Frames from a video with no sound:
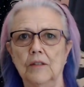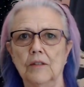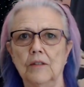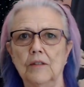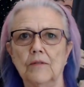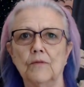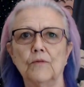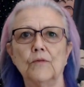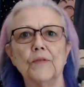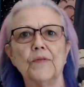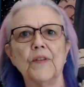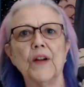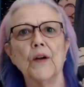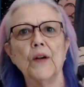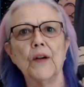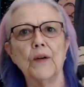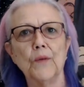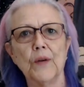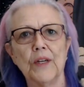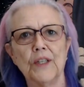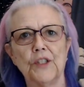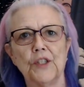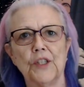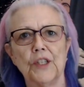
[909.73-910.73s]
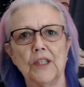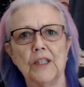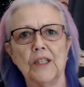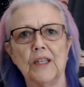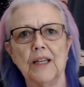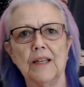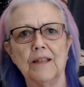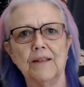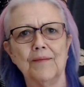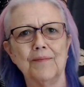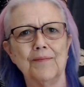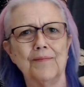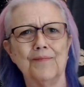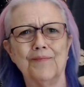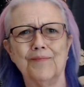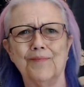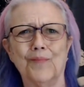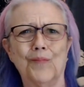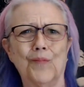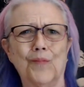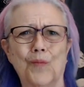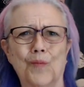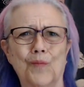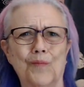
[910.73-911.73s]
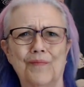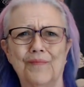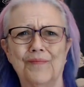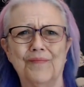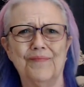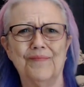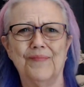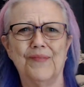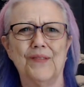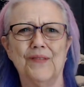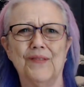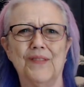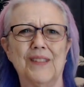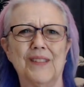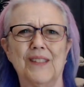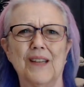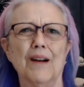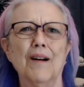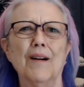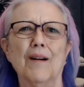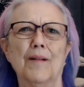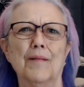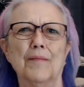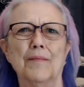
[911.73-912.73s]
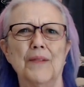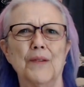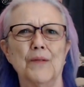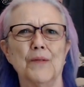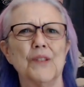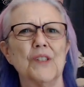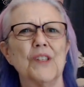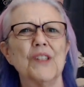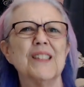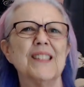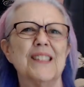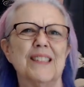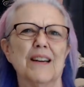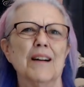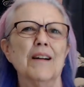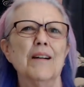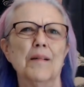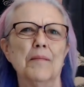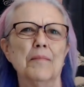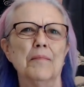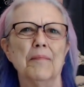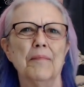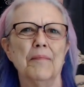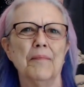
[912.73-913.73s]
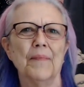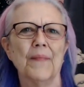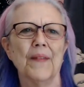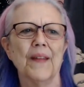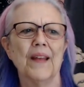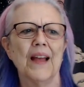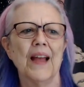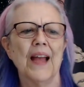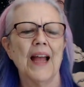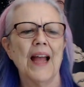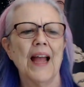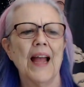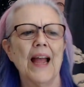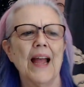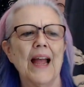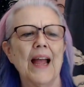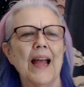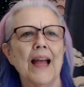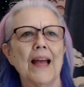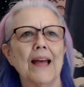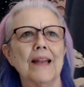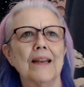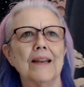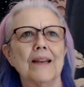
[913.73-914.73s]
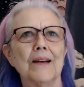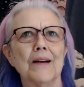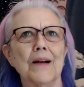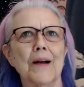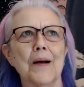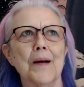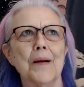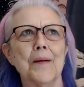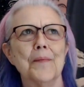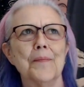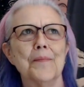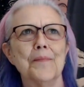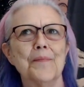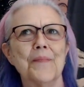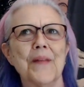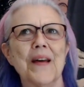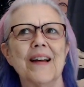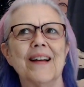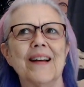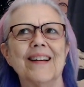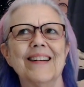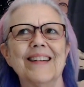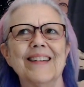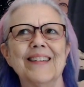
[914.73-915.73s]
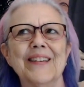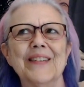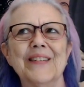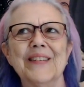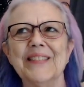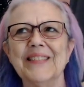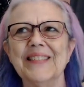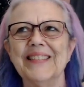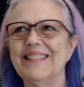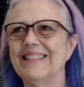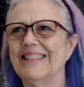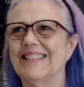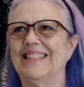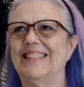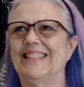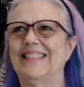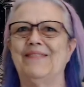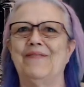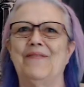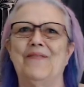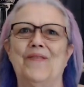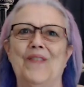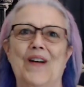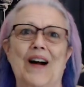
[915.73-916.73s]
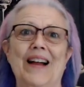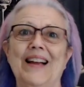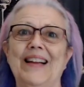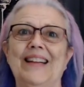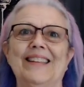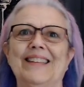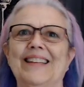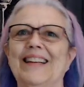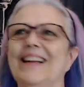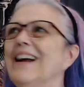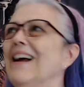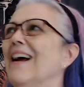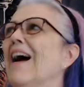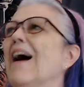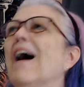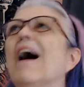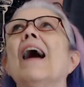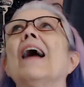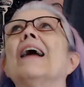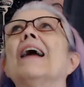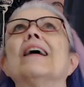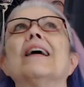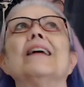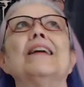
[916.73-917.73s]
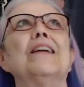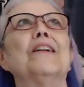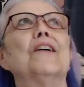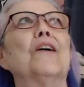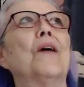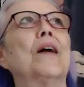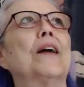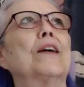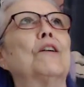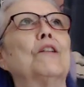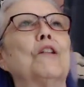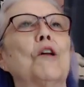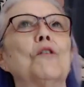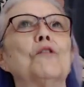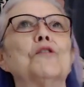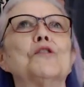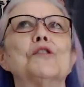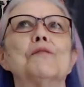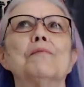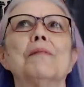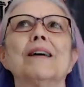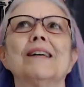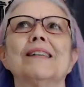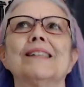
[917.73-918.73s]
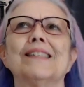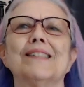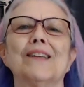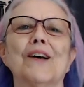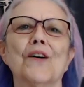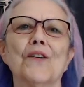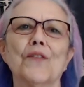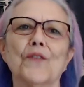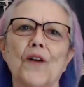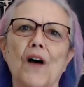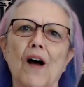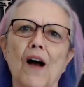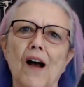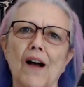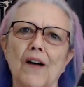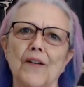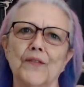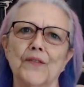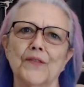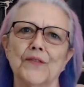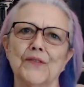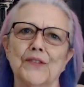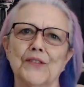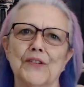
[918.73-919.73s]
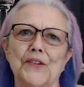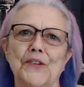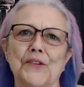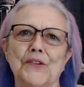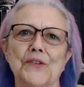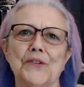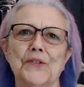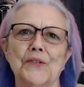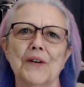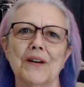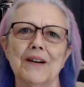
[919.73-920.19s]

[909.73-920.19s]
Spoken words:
very rigid and dumb. It was just dumb. And it's fine. I closed myself off to